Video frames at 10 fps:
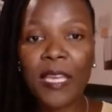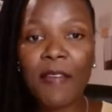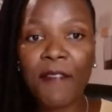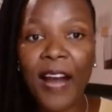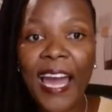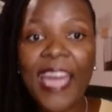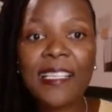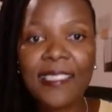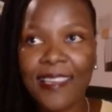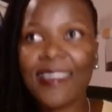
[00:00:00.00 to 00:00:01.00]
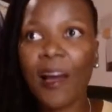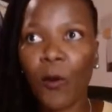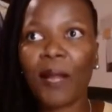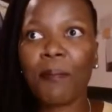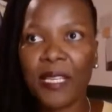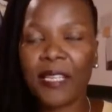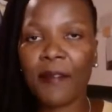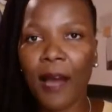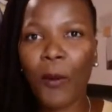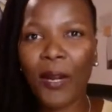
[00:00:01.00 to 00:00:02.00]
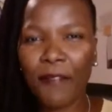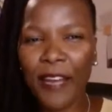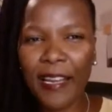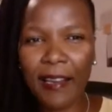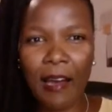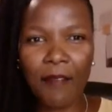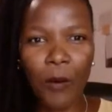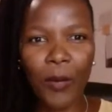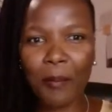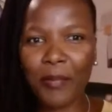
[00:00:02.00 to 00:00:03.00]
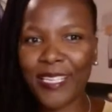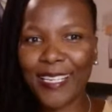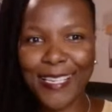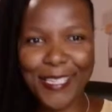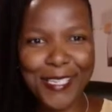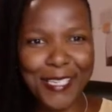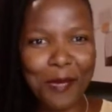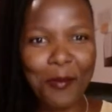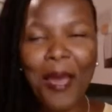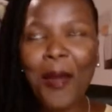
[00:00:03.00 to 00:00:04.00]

If I say I want to find love, I want to be in a relationship,